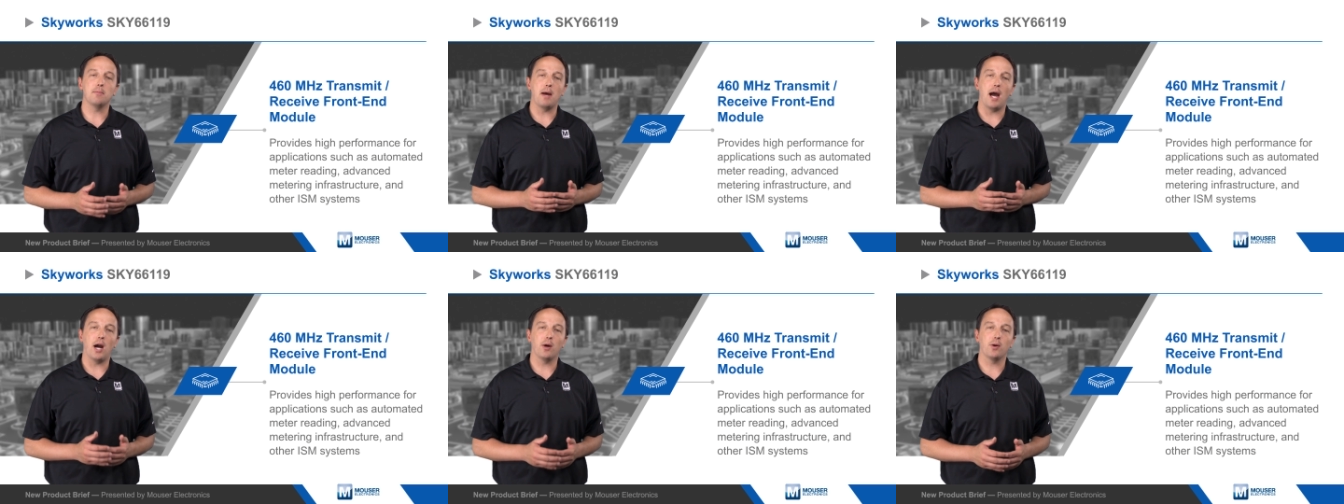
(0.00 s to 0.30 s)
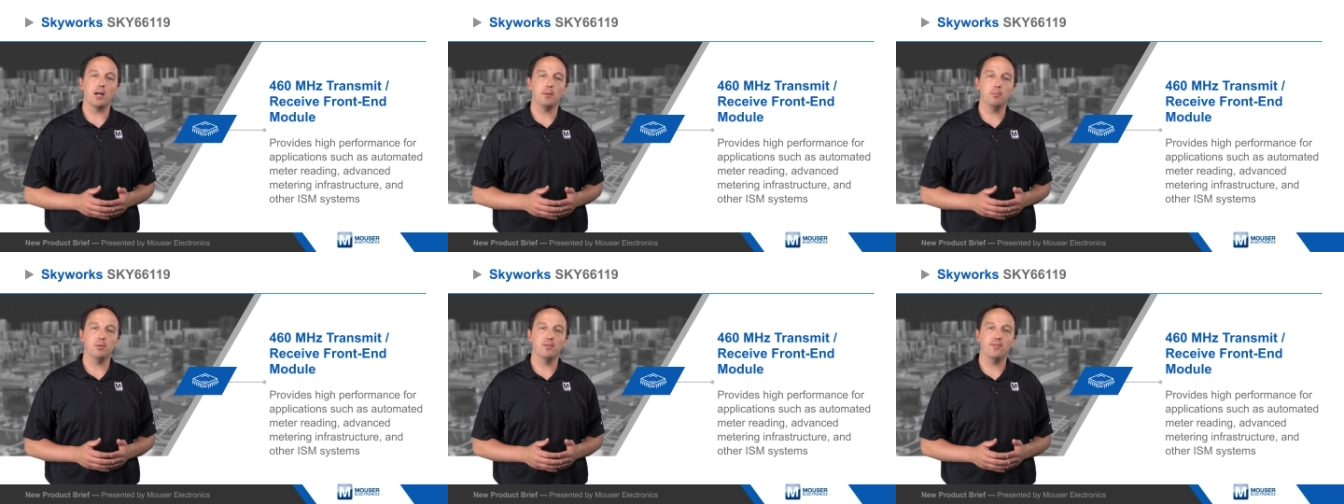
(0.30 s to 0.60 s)

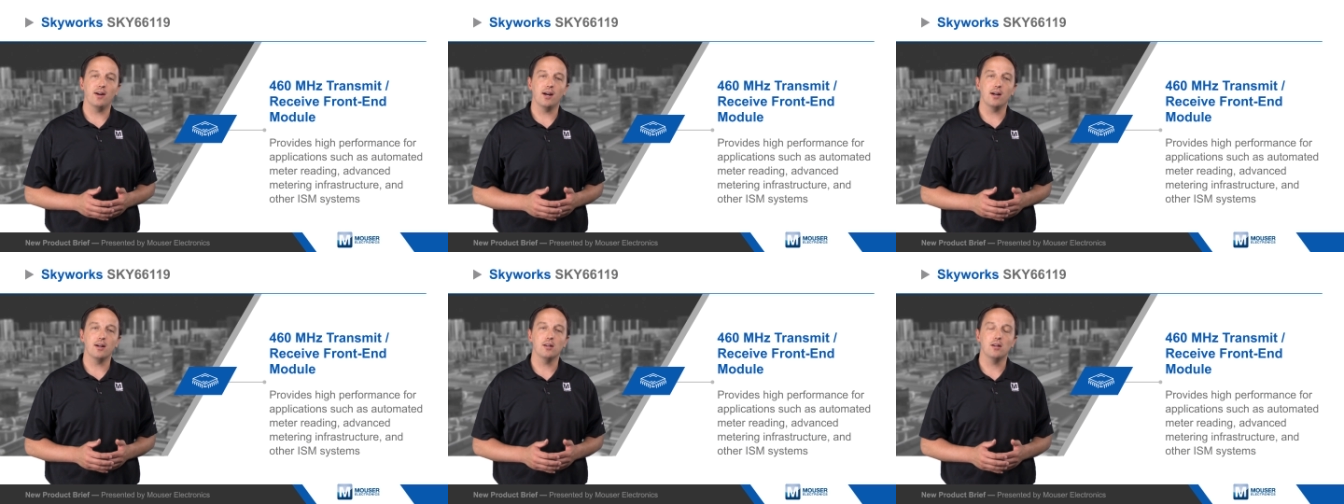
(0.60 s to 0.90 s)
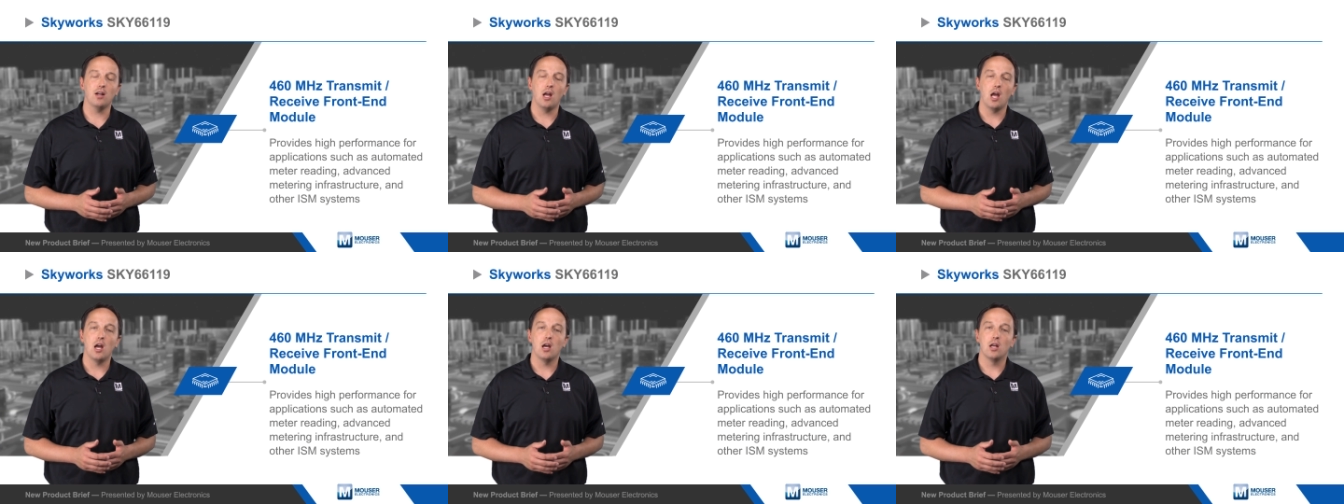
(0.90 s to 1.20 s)
power amplifier,
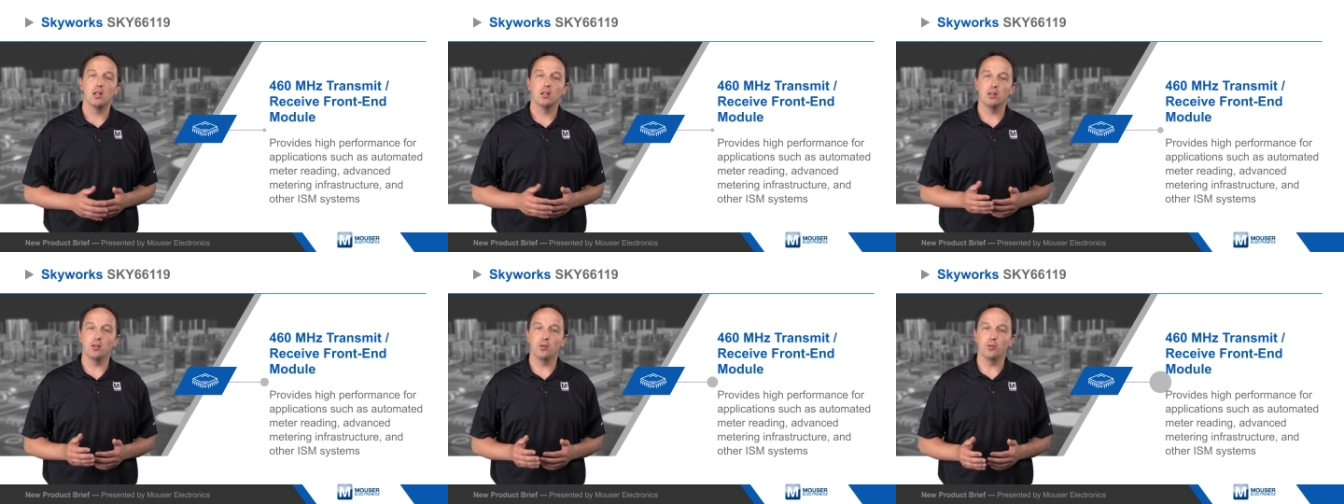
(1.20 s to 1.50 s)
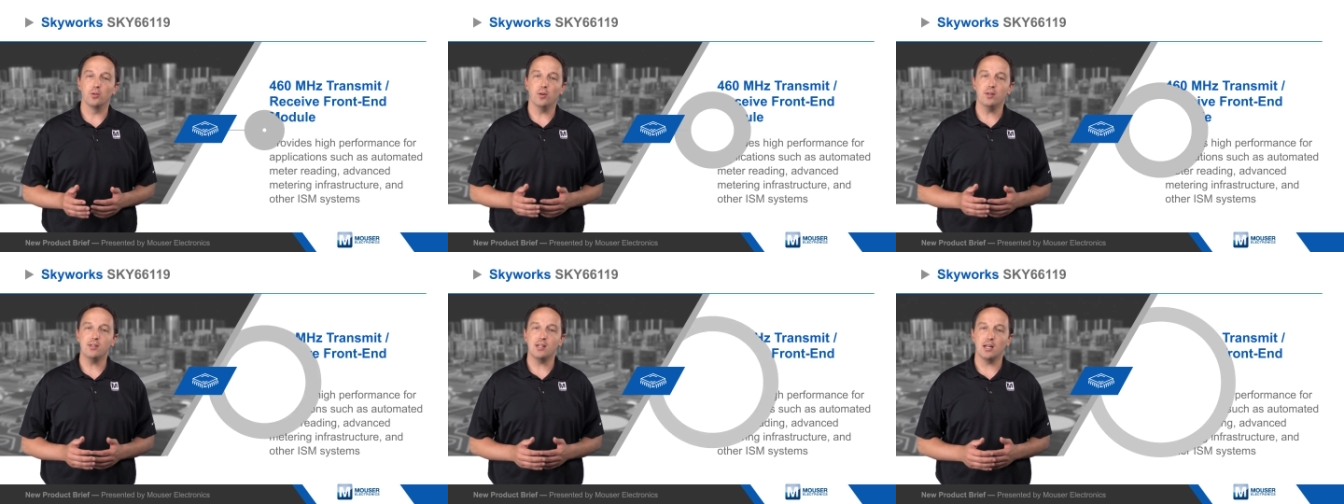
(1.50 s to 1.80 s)

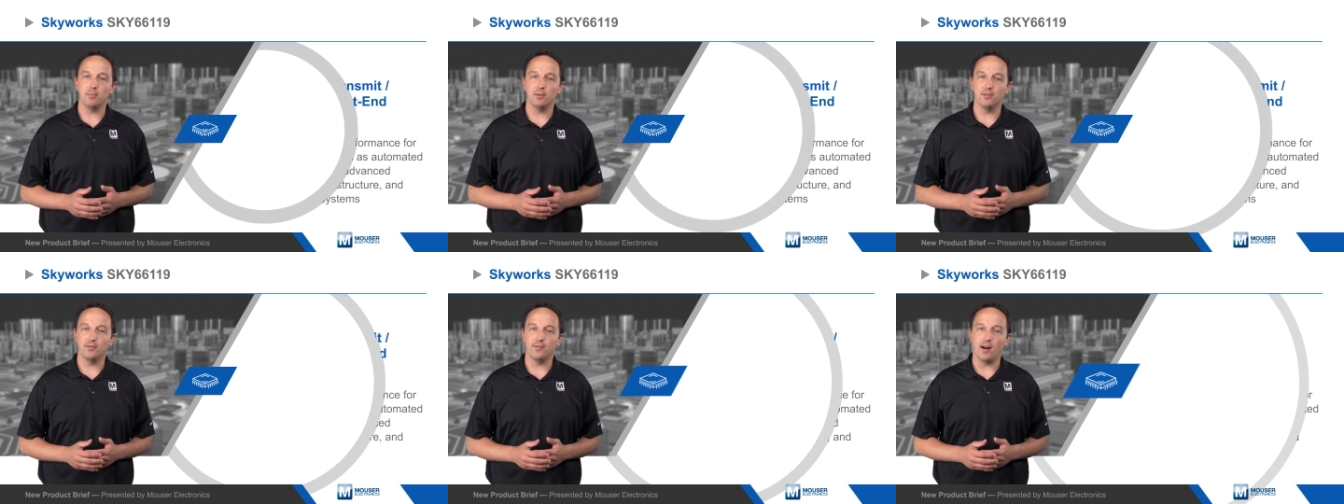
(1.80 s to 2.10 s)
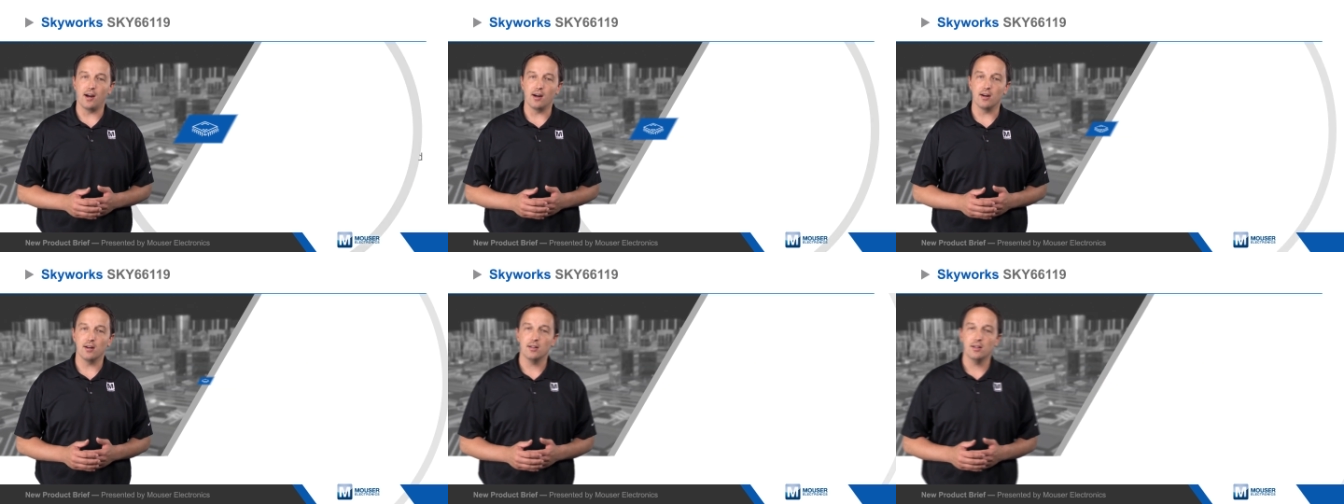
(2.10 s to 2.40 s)
low-noise
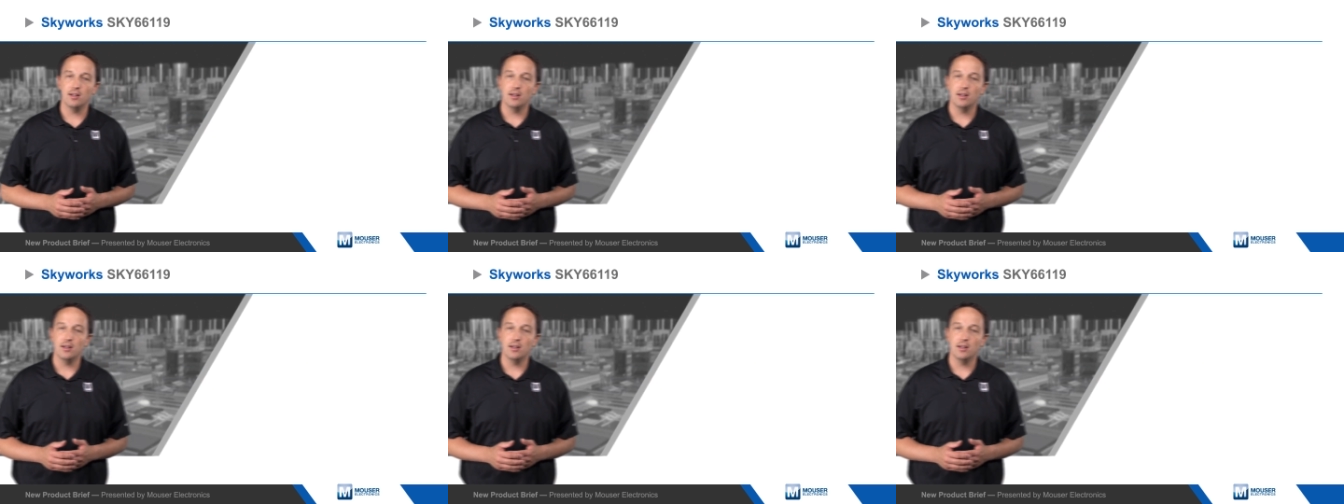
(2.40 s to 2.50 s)
amplifier,